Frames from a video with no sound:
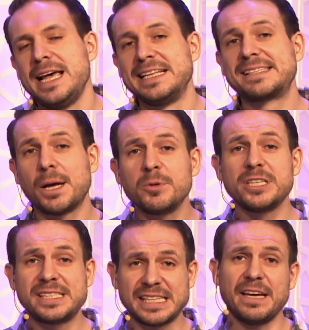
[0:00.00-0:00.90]
And some
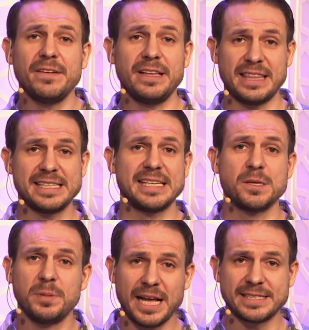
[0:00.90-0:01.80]
could see this as
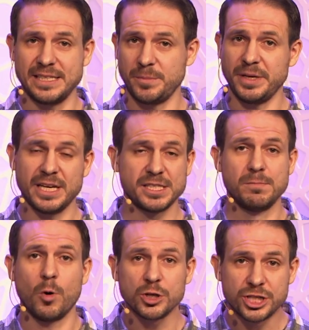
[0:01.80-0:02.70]
a blessing because
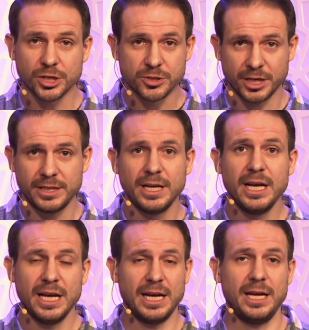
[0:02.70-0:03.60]
more children
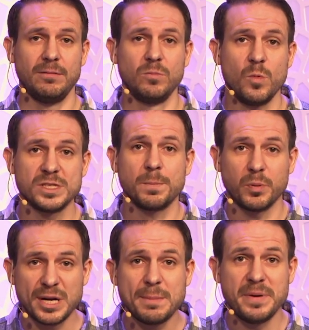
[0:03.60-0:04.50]
was a
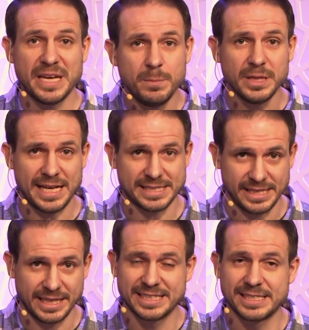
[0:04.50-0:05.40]
pretty big
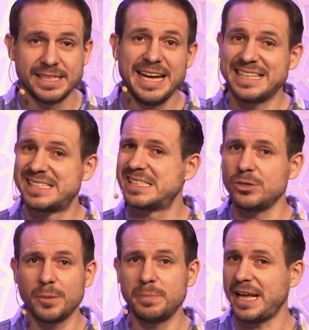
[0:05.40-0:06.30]
blessing. It's
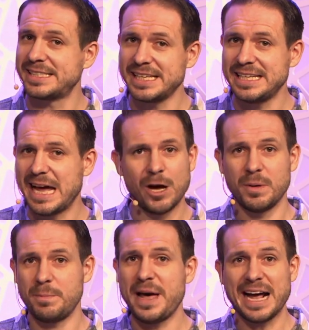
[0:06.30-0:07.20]
still a blessing now,
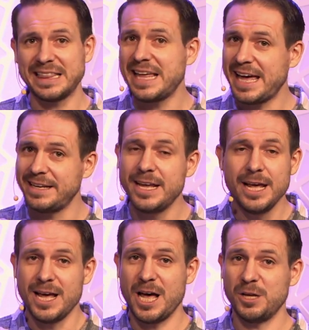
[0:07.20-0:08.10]
but back then,
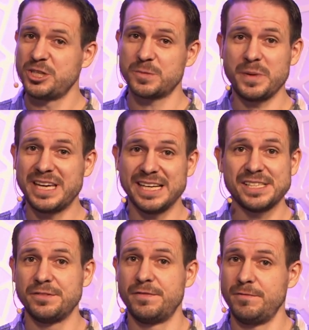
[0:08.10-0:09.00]
just because
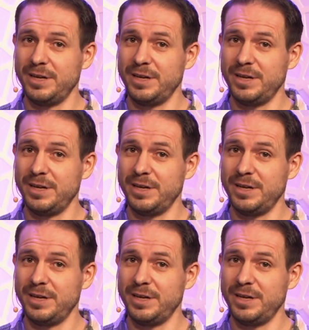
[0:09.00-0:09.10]
of